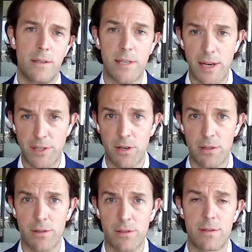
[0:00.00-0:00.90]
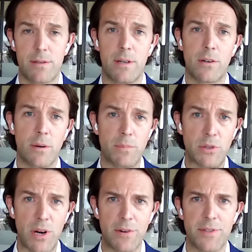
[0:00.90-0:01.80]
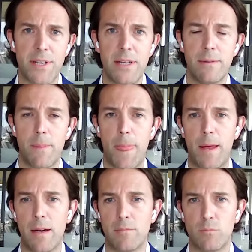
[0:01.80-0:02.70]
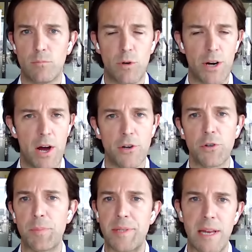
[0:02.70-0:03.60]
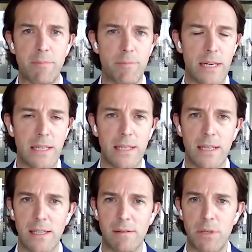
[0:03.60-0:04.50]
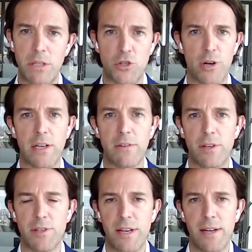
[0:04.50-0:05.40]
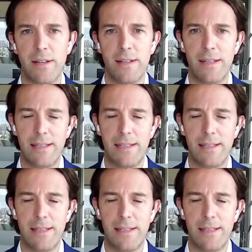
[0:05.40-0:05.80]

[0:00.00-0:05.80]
tech stocks and cryptocurrency, 100% being the trend of this year.